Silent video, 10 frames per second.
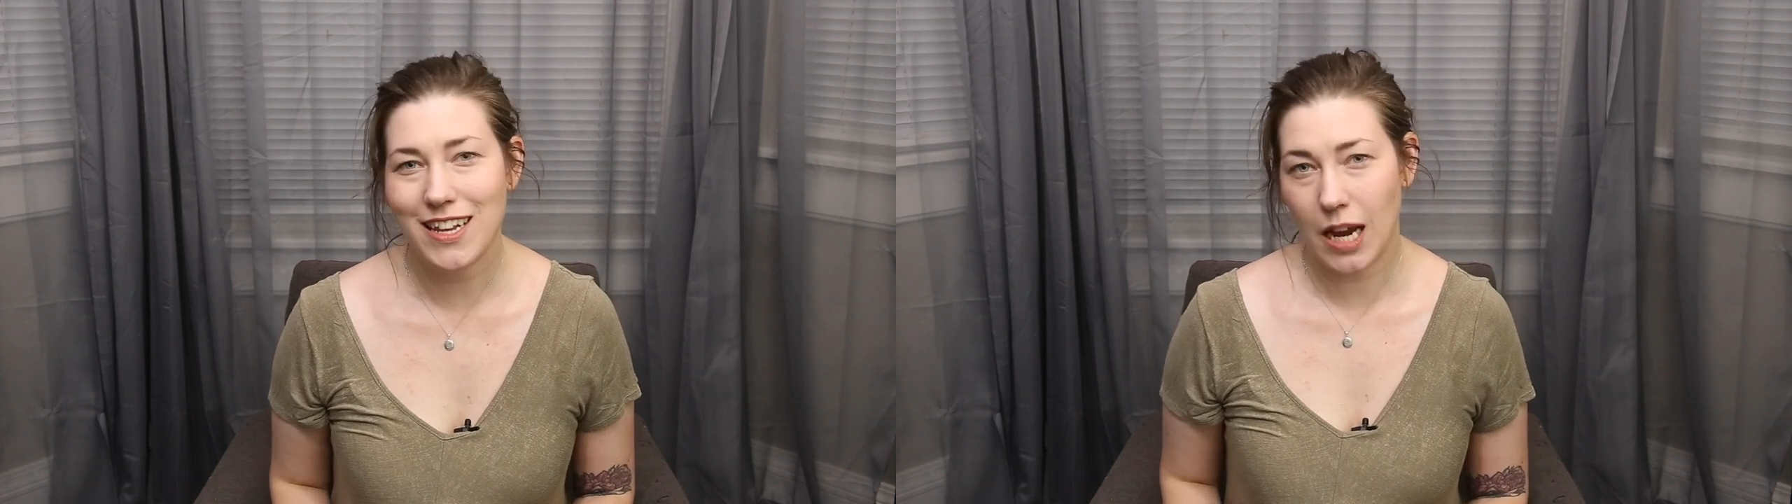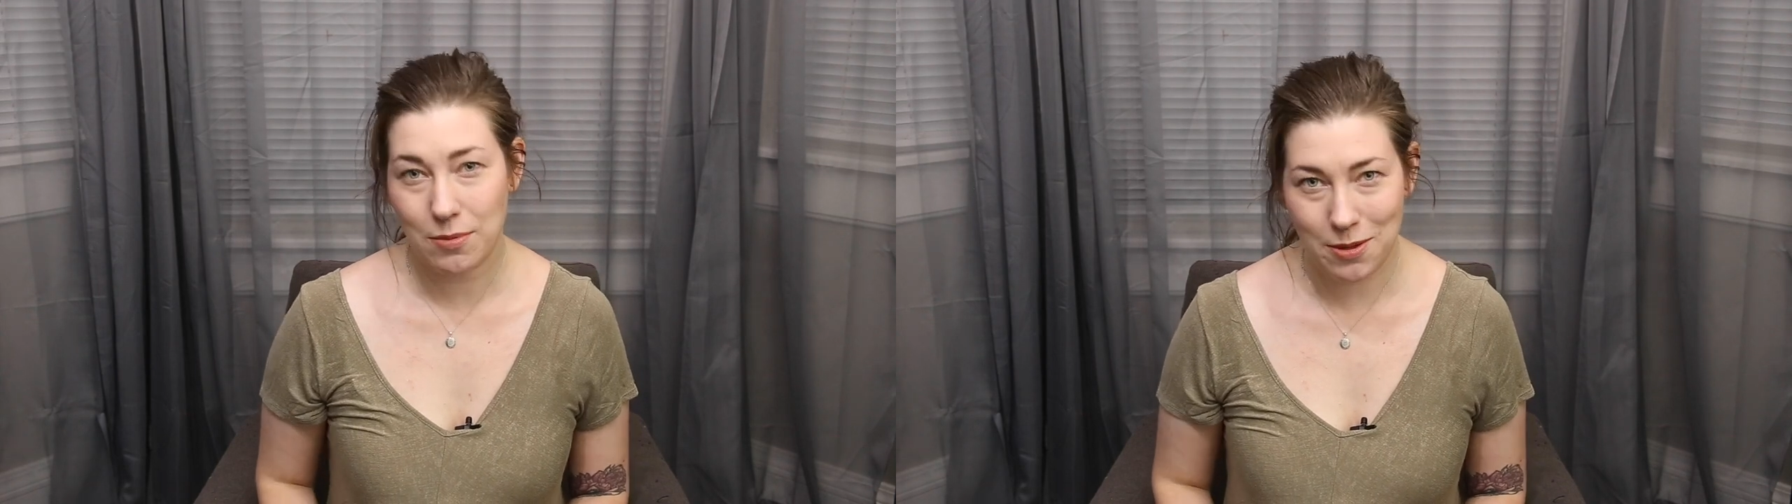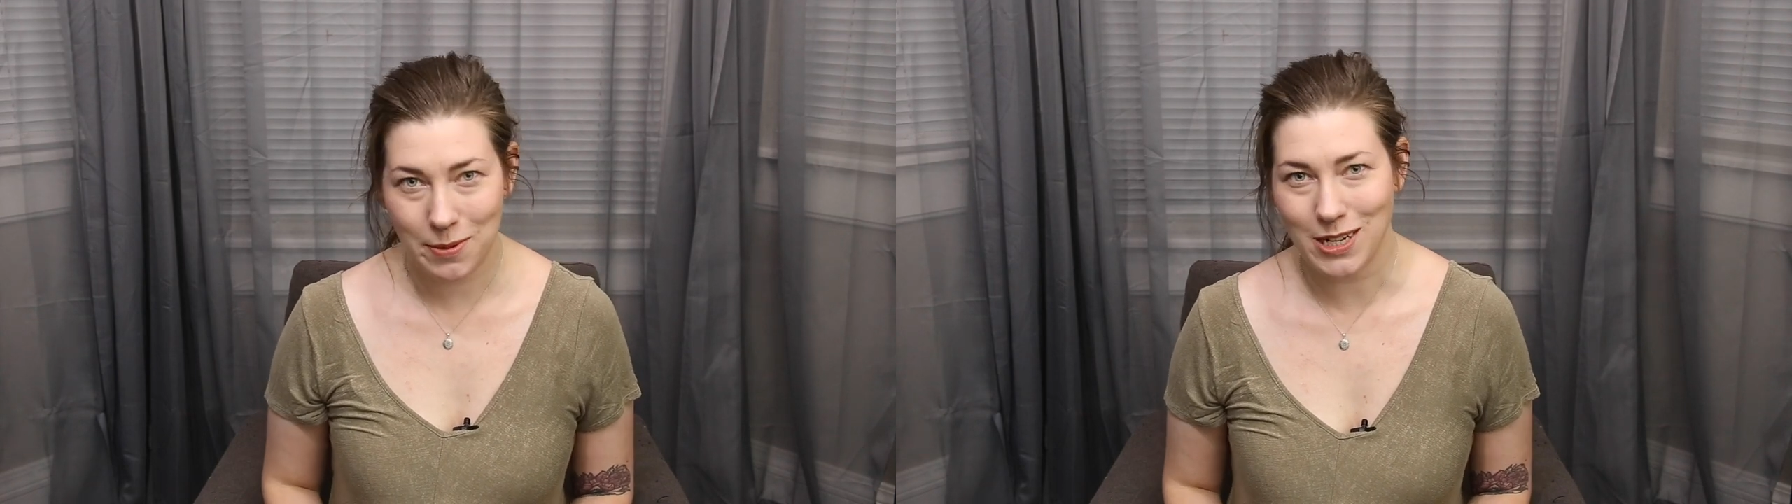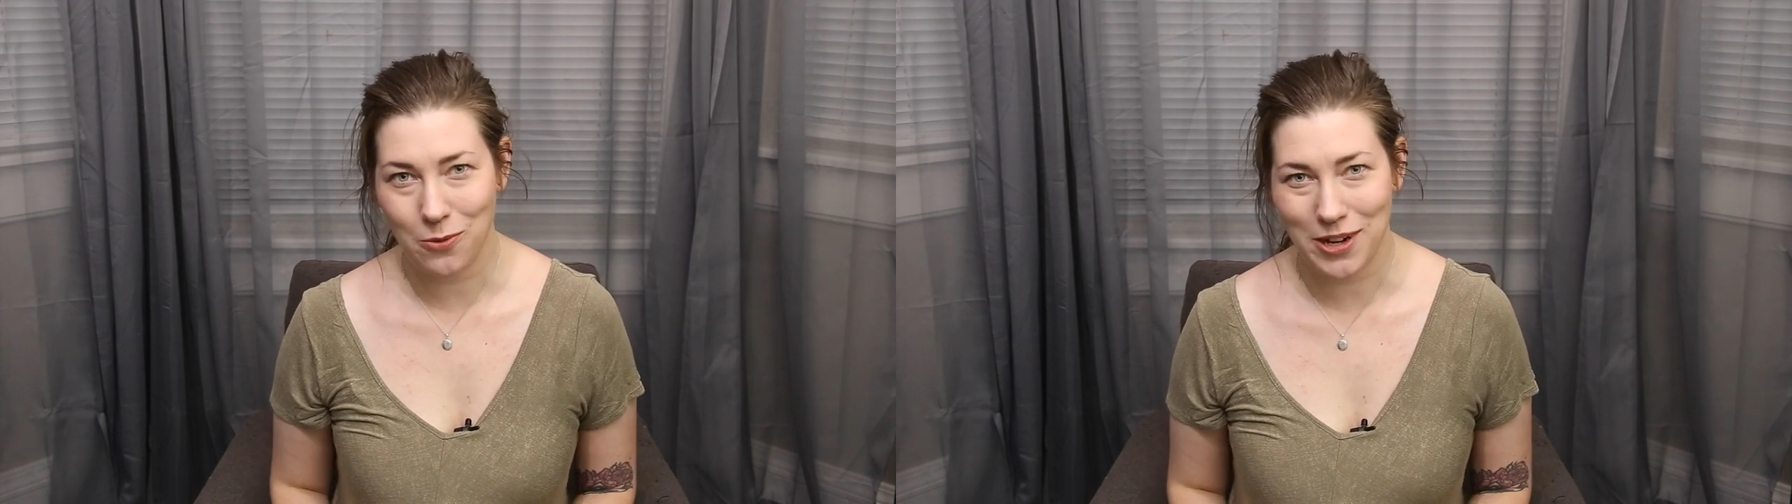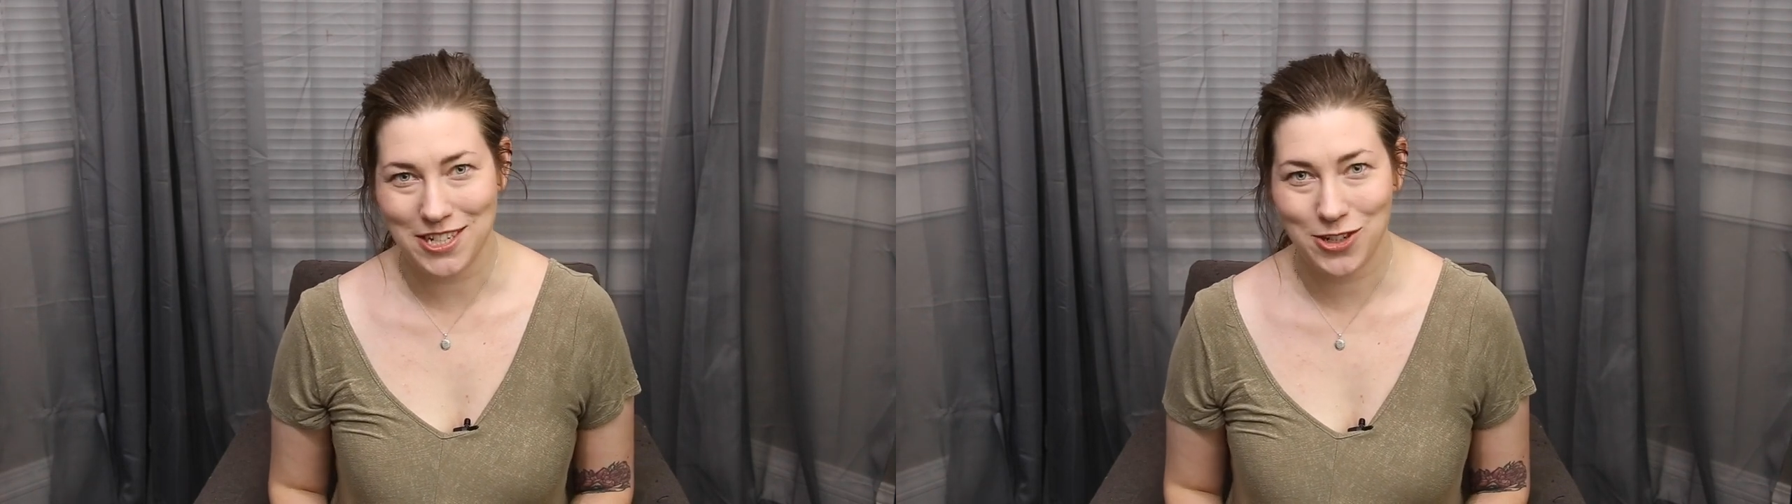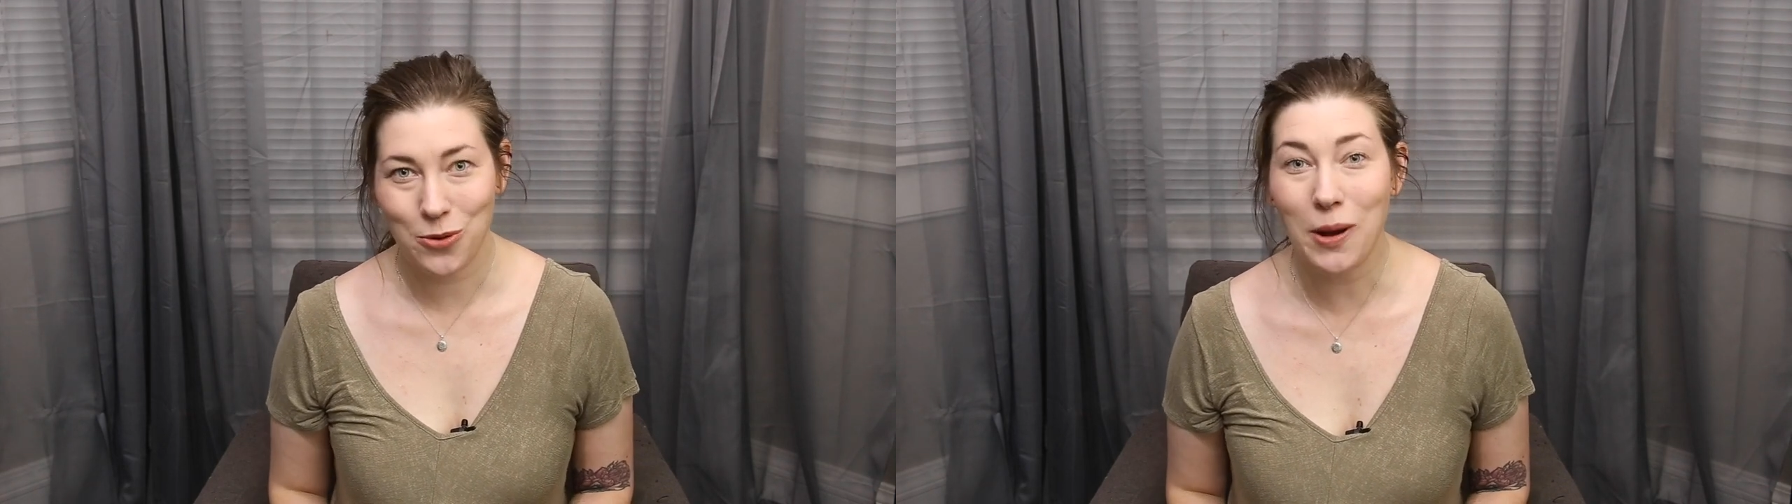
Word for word: and I'm the Mini Witch.